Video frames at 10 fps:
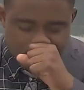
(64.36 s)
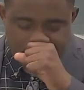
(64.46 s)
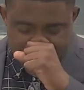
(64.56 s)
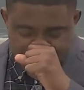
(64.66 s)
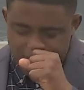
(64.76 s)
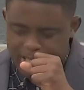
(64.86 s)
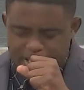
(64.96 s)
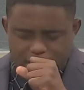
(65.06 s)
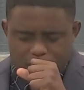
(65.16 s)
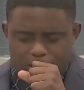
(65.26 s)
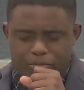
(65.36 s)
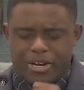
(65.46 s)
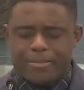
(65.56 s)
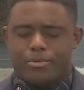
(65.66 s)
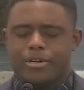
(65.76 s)
please, when
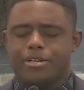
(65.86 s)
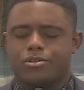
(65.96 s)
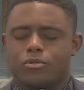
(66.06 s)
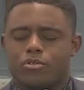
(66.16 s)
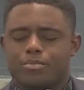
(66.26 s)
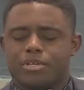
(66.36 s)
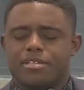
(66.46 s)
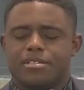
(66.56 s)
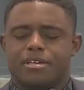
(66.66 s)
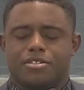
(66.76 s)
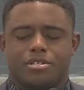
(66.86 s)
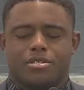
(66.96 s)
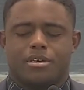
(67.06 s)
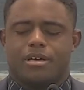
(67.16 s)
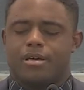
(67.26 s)
I preach, Lord, please to
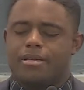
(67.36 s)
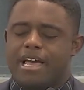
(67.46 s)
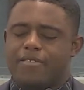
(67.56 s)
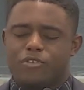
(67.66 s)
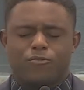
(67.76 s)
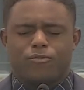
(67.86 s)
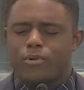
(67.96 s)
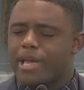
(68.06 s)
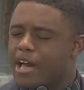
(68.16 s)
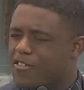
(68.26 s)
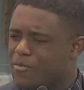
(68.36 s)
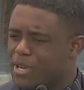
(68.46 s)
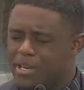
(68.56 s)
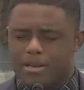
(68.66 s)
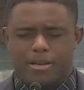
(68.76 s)
just have you flowing out of
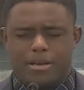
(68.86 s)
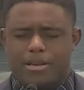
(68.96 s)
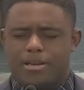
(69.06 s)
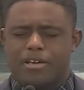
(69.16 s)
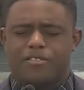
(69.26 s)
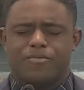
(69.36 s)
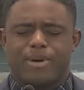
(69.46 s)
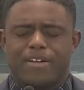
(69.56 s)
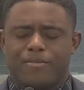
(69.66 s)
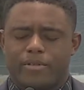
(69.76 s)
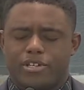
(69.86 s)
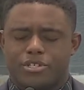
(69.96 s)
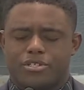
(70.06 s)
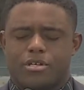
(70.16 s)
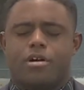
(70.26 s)
me and none of my flesh
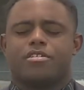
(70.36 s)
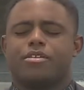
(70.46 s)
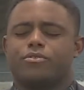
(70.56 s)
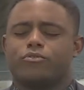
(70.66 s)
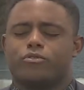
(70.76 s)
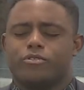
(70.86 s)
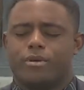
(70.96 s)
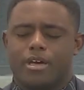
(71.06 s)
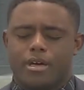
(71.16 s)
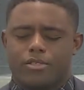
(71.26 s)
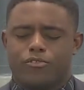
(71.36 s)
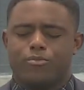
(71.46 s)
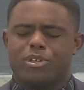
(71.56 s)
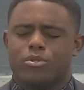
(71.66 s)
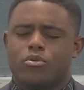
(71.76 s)
just talking through
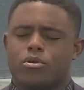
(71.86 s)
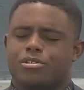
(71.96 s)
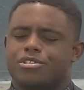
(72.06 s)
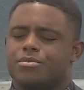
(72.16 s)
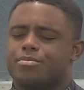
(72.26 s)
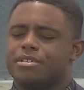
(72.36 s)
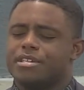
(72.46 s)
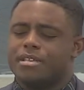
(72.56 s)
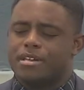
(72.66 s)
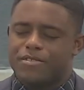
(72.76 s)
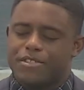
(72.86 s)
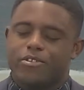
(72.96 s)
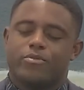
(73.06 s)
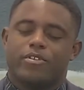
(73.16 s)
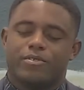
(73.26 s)
me, Lord. And just please let everything
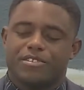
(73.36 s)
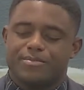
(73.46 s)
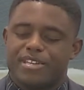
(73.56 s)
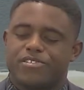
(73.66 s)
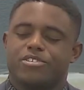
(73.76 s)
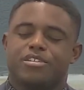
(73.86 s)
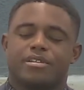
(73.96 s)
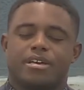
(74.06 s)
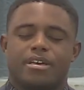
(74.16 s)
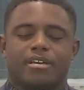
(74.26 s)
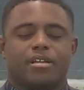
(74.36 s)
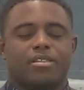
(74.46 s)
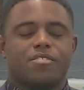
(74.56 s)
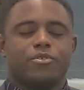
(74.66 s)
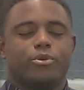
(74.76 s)
go well with this message. I
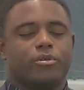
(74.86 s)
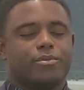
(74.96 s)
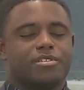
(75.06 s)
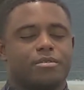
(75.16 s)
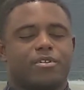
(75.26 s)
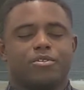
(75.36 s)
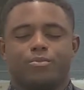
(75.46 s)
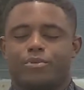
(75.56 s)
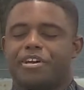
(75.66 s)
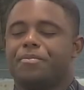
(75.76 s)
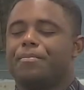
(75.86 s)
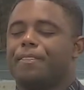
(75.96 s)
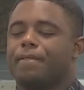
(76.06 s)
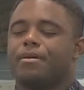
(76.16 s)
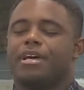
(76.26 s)
love you, Holy Person name, I do pray.
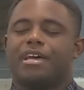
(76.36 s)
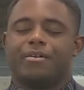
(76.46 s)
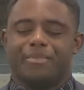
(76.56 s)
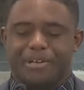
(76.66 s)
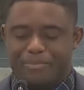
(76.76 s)
Amen.